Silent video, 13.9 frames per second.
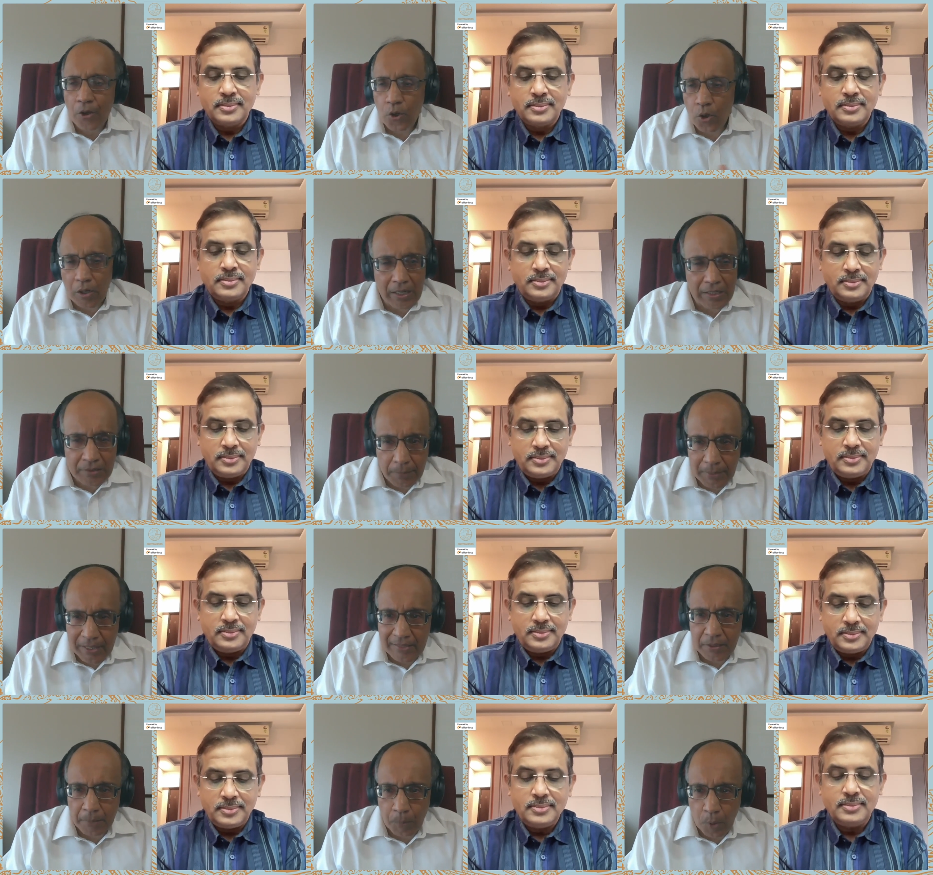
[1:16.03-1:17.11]
Speaker 1: no customer
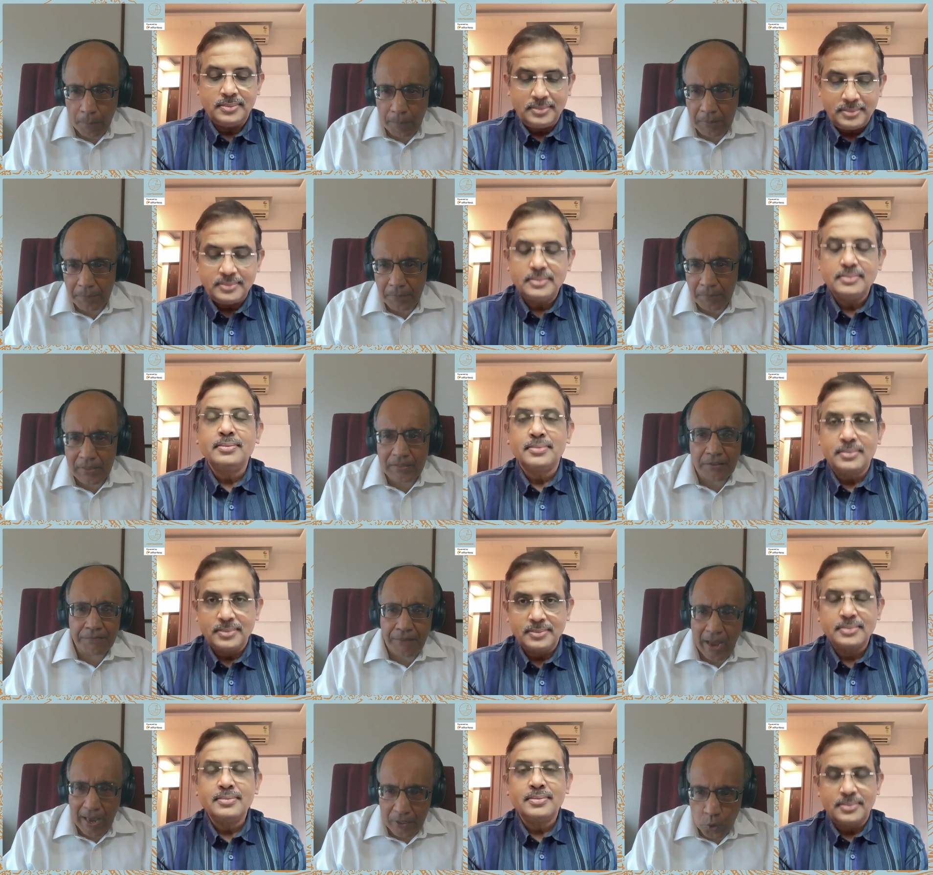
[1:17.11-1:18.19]
has a problem there's a
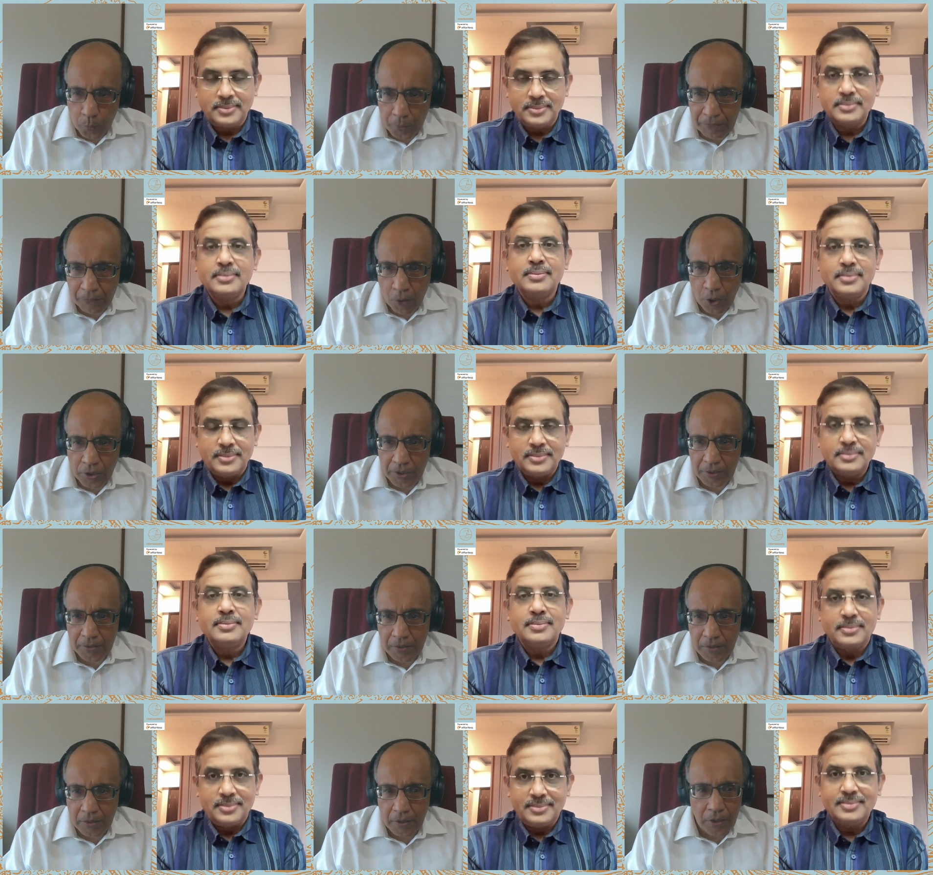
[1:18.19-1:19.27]
fire to be fought
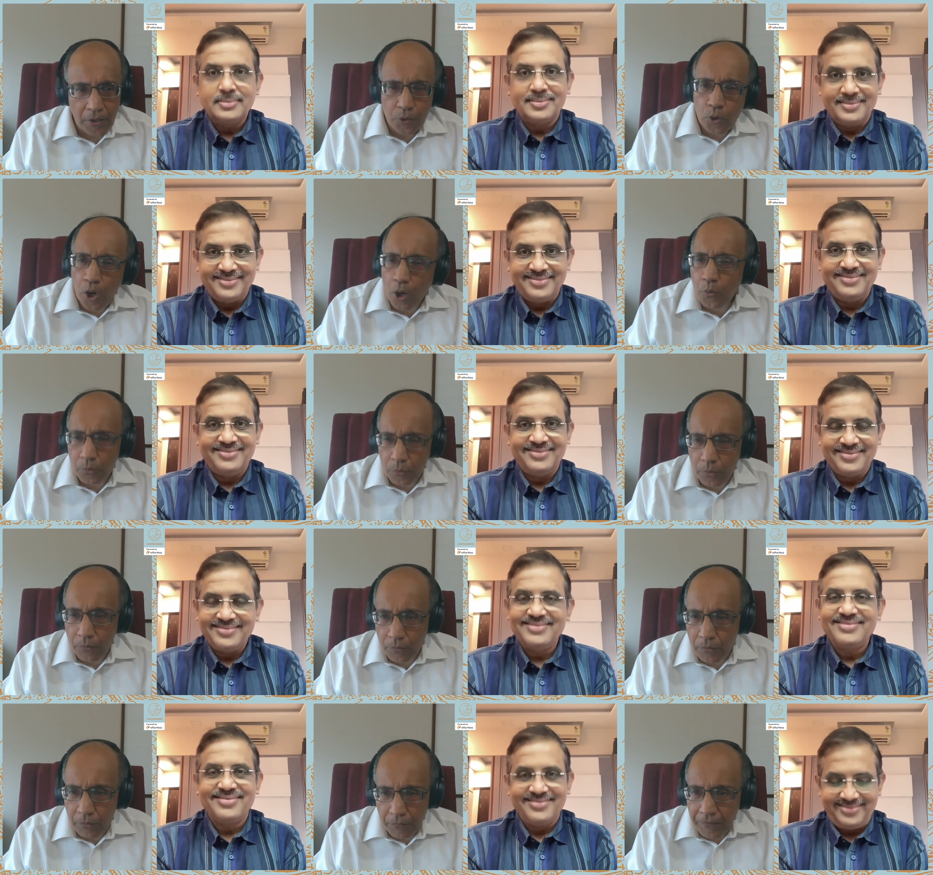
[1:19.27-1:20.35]
you got to
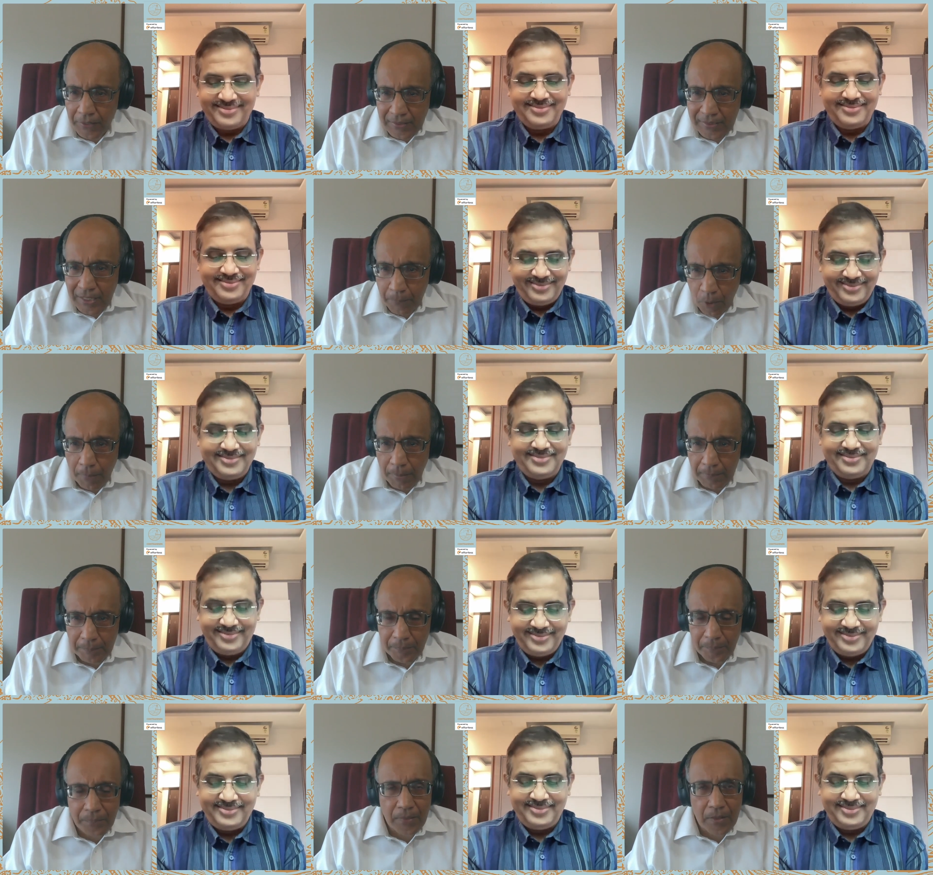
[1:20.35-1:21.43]
fix that problem
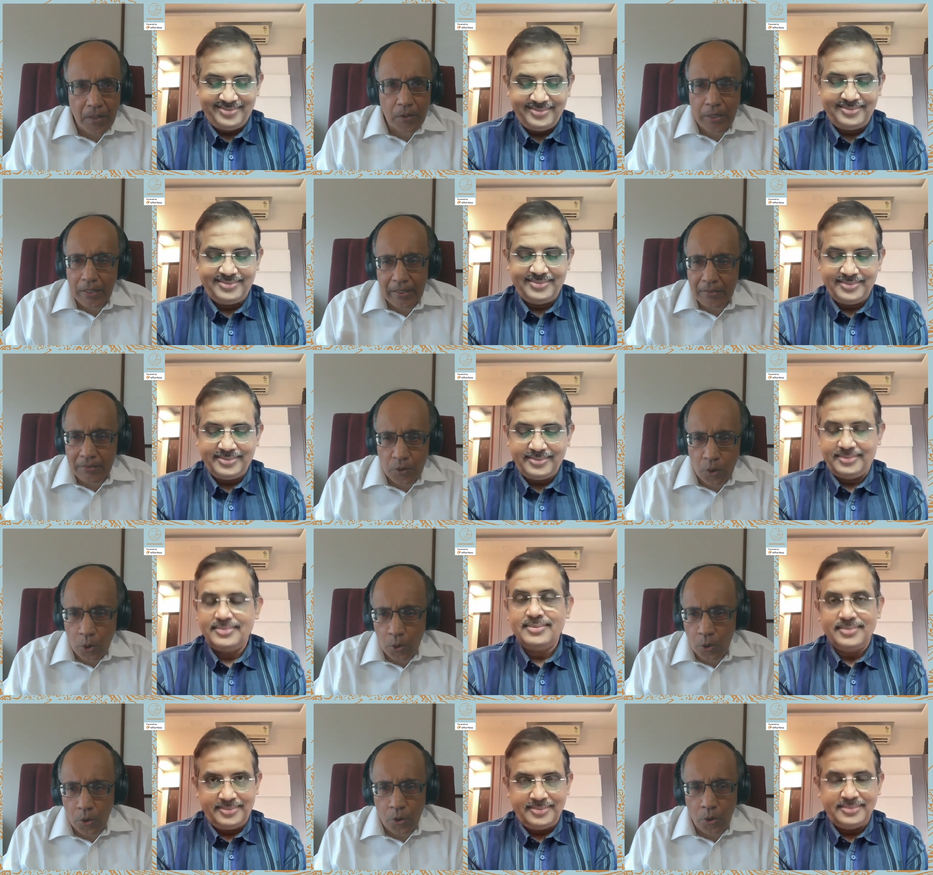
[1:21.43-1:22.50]
okay there is
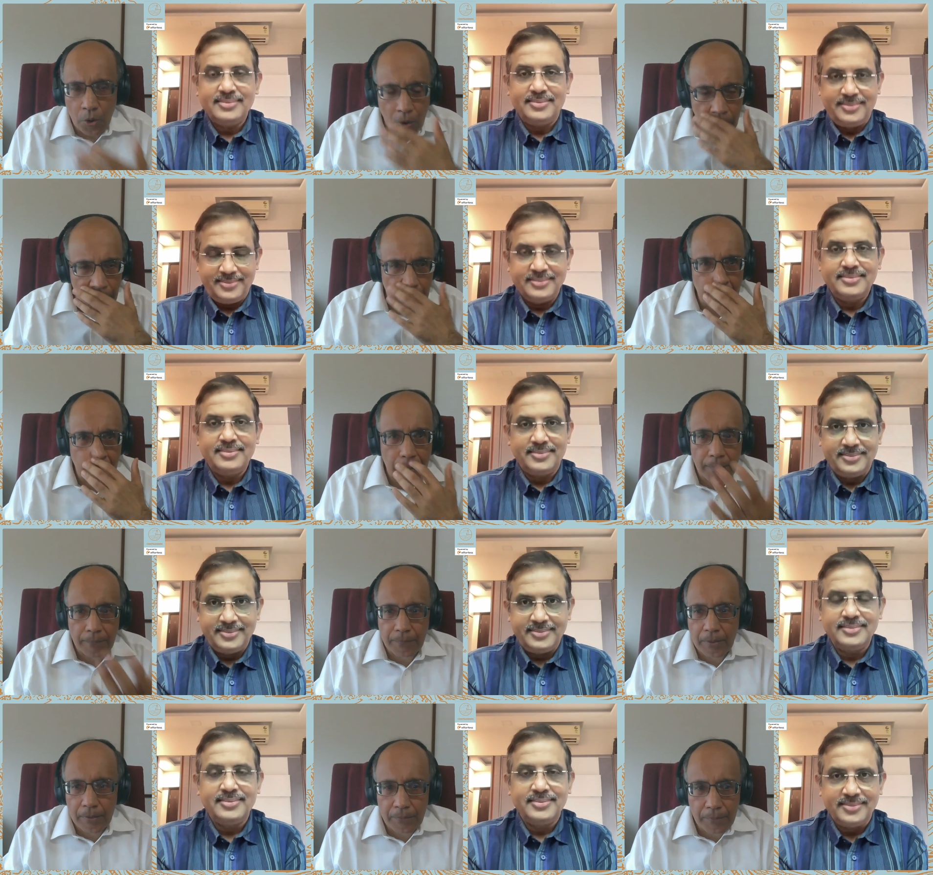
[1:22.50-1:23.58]
no uh,
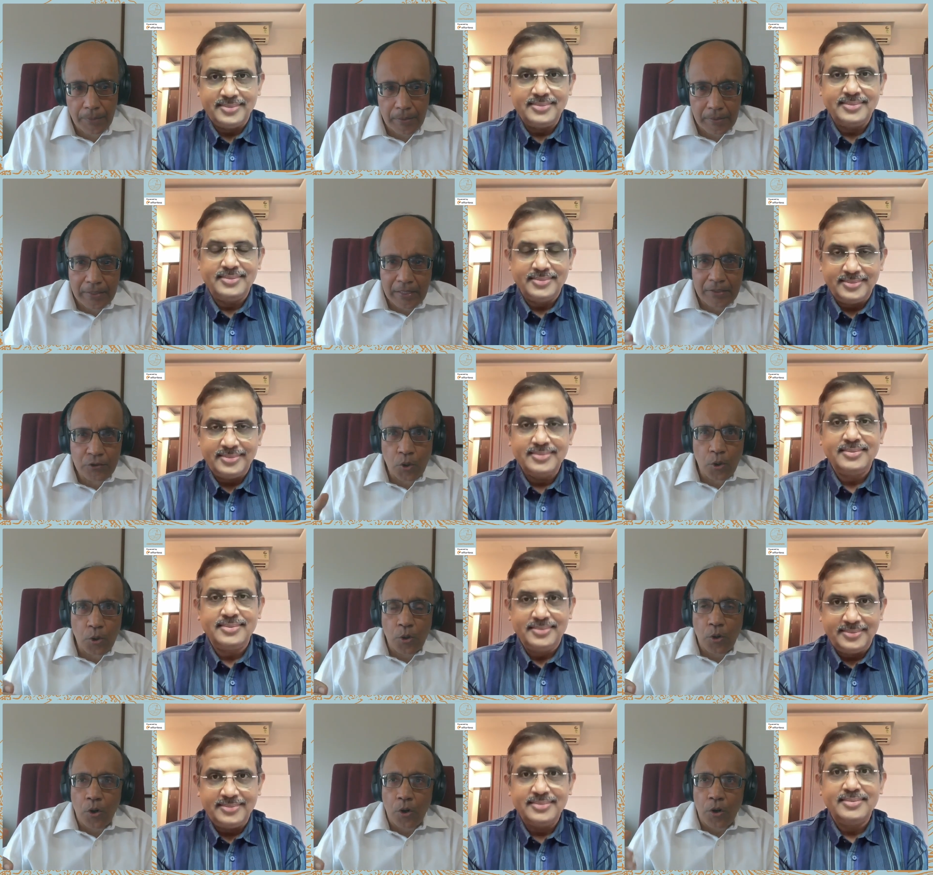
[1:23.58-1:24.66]
there is no